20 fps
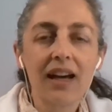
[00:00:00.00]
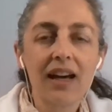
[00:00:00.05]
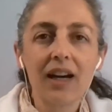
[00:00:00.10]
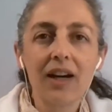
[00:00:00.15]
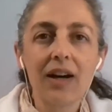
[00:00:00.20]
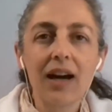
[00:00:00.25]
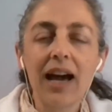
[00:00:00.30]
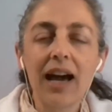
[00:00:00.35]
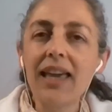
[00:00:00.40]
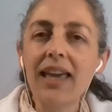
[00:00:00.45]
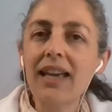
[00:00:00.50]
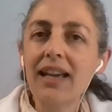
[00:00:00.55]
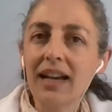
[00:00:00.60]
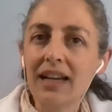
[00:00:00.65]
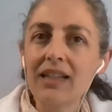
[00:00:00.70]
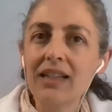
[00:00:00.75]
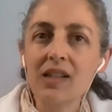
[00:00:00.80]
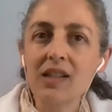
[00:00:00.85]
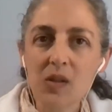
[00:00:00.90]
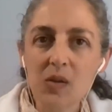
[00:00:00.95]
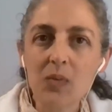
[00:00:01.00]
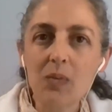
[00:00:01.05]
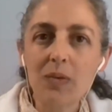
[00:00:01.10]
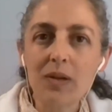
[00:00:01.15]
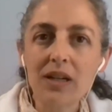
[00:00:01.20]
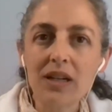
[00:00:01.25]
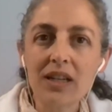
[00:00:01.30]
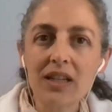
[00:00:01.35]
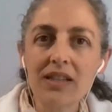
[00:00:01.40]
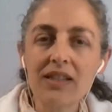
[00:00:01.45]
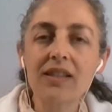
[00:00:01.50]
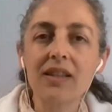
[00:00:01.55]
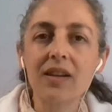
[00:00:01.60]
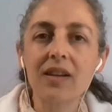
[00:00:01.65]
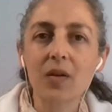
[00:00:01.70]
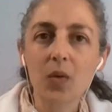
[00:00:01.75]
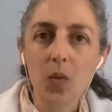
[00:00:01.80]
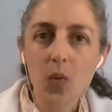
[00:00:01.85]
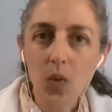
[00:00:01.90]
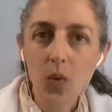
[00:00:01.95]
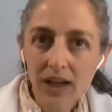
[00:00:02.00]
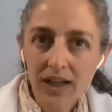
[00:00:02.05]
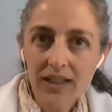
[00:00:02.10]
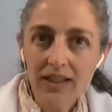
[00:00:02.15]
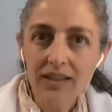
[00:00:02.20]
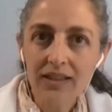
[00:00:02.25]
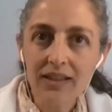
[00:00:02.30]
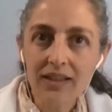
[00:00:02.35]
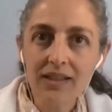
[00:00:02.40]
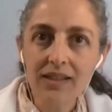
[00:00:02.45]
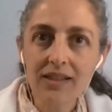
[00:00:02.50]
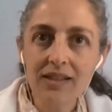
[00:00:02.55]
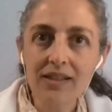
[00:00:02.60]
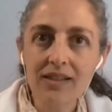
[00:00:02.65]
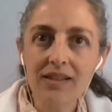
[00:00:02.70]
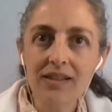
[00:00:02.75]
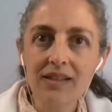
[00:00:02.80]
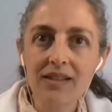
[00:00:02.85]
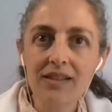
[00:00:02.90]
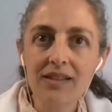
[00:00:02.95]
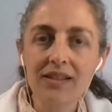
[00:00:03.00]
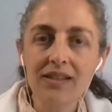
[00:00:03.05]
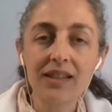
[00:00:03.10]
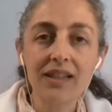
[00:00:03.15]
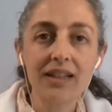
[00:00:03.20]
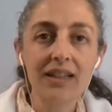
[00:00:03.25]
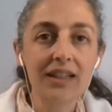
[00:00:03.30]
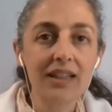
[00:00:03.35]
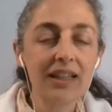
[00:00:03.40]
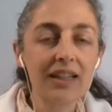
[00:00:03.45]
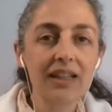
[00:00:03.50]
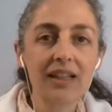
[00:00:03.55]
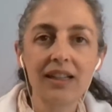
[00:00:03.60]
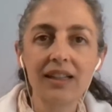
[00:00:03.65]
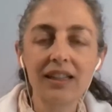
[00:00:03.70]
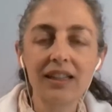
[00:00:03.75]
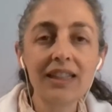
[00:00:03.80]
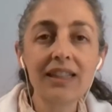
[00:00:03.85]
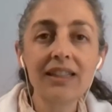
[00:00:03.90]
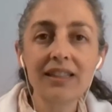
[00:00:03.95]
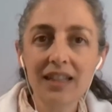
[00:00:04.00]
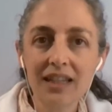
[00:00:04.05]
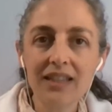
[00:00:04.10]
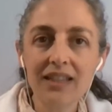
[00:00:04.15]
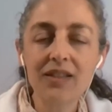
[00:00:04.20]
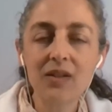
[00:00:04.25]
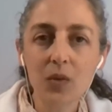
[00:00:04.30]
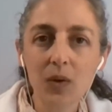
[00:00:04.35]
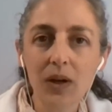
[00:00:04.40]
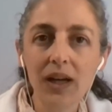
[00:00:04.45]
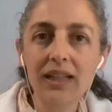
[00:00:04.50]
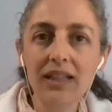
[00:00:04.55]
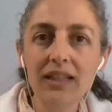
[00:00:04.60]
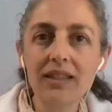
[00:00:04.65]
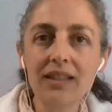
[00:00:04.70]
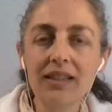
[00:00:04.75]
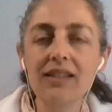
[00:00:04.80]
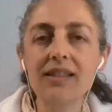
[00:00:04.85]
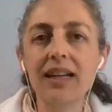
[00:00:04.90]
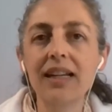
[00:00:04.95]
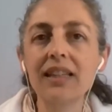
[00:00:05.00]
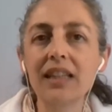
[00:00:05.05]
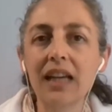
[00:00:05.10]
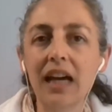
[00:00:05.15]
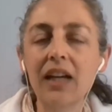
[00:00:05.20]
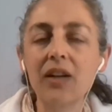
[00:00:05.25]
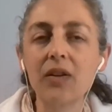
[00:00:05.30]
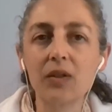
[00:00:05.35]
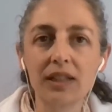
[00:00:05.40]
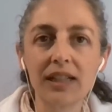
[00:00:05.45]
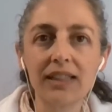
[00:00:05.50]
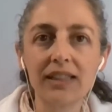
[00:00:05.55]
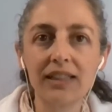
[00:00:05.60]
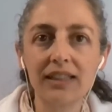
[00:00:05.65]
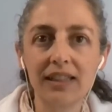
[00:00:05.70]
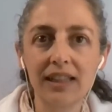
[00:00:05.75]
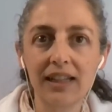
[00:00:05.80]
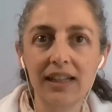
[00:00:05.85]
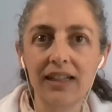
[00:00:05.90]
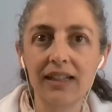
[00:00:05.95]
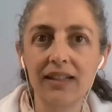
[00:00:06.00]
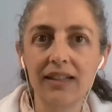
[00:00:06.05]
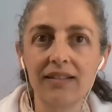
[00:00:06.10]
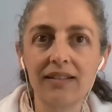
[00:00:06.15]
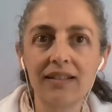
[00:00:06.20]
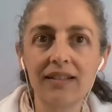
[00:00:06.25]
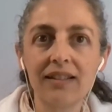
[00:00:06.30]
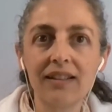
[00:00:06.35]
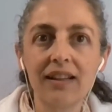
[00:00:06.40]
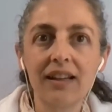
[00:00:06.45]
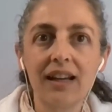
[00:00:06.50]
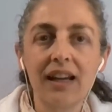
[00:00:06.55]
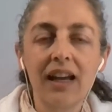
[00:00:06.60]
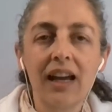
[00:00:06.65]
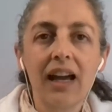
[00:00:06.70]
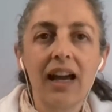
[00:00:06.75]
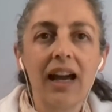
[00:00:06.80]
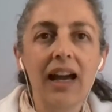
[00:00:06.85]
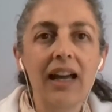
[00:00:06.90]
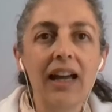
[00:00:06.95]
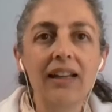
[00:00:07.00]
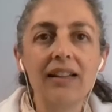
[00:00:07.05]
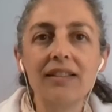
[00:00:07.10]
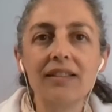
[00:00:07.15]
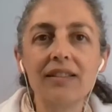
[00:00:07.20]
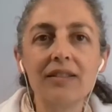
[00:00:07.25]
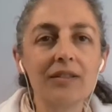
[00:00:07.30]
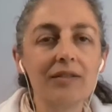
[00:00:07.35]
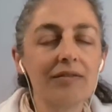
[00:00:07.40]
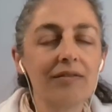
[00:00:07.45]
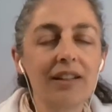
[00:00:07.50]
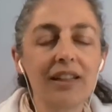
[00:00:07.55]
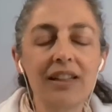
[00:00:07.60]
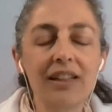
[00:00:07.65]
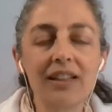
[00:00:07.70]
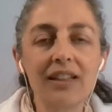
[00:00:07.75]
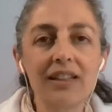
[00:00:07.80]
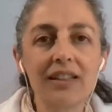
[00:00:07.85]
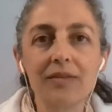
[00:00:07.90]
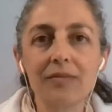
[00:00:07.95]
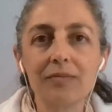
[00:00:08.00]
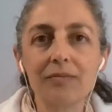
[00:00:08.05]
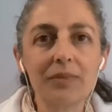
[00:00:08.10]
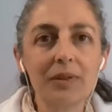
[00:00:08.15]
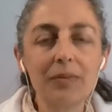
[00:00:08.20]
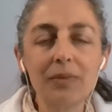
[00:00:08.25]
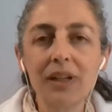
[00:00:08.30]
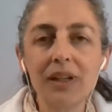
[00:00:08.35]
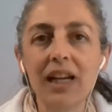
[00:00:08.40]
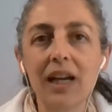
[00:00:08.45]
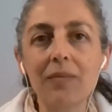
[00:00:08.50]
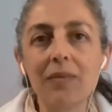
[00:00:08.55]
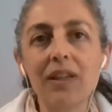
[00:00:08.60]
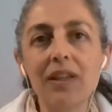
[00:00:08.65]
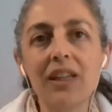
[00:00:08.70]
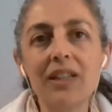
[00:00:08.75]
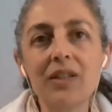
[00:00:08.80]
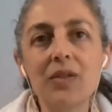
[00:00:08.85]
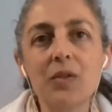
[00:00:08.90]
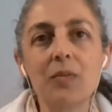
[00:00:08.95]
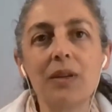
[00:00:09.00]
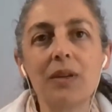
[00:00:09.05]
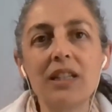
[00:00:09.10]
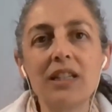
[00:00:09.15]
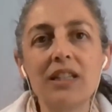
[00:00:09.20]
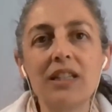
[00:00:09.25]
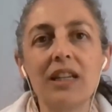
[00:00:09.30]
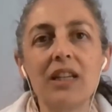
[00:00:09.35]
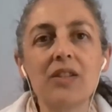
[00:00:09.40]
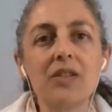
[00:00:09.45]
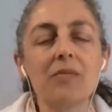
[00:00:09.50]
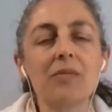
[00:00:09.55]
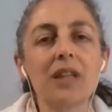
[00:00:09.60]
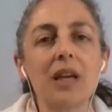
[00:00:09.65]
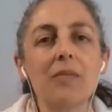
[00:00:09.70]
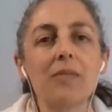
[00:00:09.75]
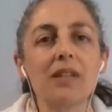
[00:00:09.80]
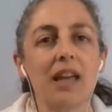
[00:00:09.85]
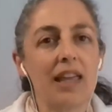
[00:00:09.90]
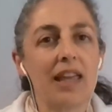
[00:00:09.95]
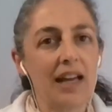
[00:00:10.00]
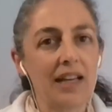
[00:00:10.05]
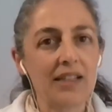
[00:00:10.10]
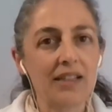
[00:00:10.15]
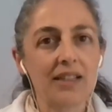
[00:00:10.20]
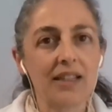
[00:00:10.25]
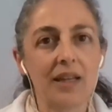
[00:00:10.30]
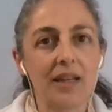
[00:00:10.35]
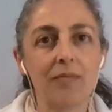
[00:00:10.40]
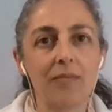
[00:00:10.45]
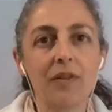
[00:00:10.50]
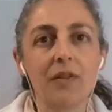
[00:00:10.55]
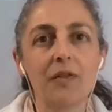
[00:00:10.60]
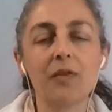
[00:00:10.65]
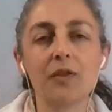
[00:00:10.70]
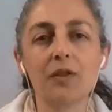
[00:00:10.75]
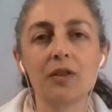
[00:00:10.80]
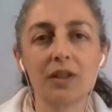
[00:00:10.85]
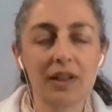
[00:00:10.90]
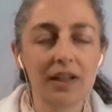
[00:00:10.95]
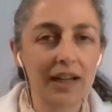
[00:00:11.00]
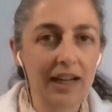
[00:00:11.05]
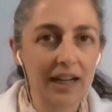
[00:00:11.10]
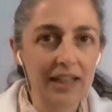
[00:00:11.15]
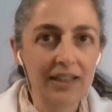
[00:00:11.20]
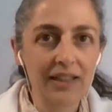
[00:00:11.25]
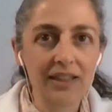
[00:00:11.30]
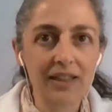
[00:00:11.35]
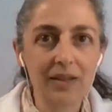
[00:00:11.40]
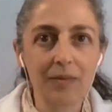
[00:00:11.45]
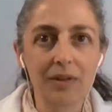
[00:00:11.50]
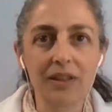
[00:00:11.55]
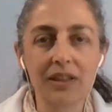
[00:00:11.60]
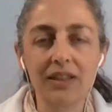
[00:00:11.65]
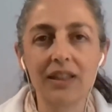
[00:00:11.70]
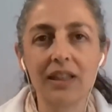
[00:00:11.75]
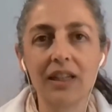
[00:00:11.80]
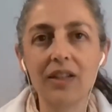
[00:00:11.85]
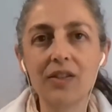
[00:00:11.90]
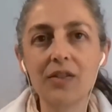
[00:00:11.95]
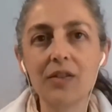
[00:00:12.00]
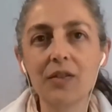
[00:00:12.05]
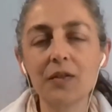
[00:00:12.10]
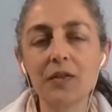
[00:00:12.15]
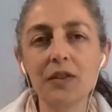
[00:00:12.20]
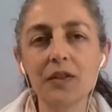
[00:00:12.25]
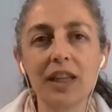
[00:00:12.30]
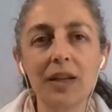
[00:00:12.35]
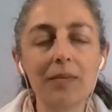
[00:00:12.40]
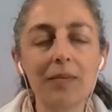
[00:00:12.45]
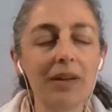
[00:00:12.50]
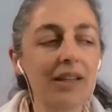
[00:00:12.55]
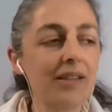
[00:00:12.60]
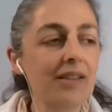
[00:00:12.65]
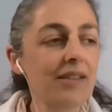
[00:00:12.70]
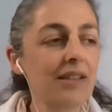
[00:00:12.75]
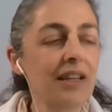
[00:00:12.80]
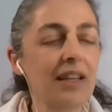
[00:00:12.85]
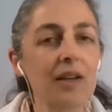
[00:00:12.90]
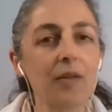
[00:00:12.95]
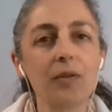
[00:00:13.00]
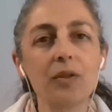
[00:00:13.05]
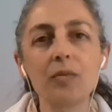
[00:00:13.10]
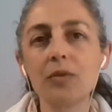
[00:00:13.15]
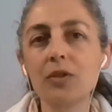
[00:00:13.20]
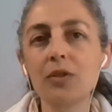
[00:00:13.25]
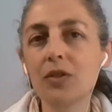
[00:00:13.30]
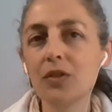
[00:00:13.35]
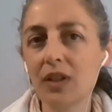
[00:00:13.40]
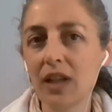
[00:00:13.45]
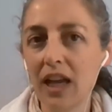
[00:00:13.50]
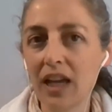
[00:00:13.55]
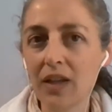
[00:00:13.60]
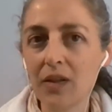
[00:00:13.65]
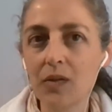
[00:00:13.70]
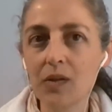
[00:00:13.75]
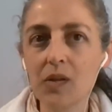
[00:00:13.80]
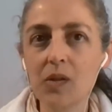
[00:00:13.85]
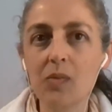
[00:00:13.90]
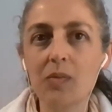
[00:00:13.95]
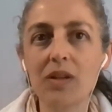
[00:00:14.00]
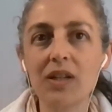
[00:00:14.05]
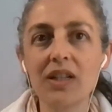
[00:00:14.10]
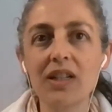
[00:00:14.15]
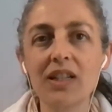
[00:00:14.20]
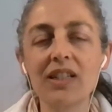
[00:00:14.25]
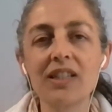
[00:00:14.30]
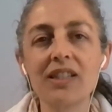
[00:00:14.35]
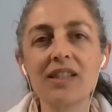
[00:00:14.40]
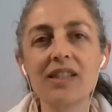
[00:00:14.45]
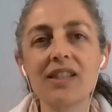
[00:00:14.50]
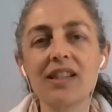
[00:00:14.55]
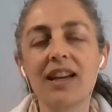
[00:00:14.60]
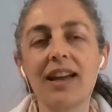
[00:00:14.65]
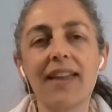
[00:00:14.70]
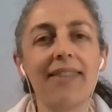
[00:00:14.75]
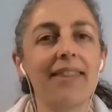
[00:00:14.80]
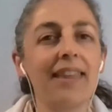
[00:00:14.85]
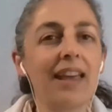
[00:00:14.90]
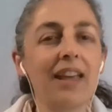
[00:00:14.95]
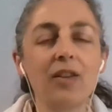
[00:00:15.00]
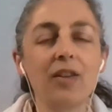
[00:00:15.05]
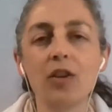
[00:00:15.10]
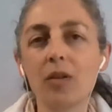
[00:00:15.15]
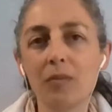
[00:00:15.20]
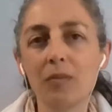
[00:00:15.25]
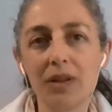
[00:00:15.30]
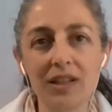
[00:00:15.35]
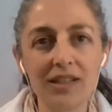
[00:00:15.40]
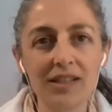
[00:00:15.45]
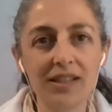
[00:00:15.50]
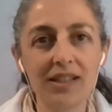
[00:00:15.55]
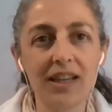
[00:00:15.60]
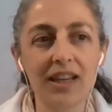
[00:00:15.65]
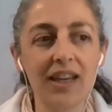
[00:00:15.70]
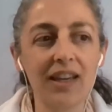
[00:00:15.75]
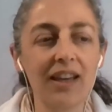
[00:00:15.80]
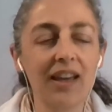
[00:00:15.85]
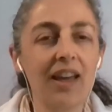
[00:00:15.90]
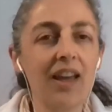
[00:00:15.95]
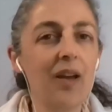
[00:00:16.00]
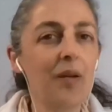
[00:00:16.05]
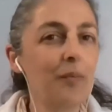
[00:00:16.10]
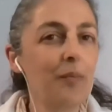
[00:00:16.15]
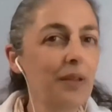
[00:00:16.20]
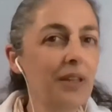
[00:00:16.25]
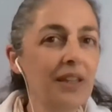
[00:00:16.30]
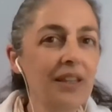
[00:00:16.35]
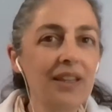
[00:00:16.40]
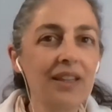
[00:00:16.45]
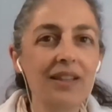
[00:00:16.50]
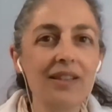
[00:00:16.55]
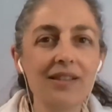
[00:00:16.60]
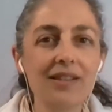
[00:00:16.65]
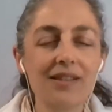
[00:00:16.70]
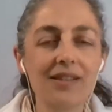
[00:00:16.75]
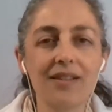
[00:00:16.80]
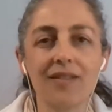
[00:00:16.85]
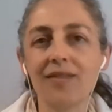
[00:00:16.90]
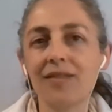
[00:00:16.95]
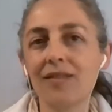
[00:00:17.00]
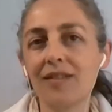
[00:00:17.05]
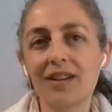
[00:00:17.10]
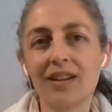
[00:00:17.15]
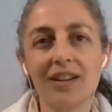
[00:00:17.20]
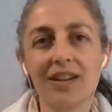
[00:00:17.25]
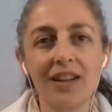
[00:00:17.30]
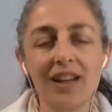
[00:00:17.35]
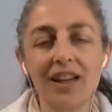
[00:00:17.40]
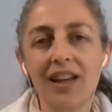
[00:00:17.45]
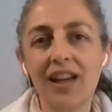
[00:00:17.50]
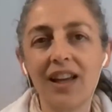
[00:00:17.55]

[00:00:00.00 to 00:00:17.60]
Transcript: I can experience the qualities, the innate qualities that are already there. And when people come here to meditate, sometimes I ask them before guiding the meditation for them, I say, what would you like to experience? And they normally say peace or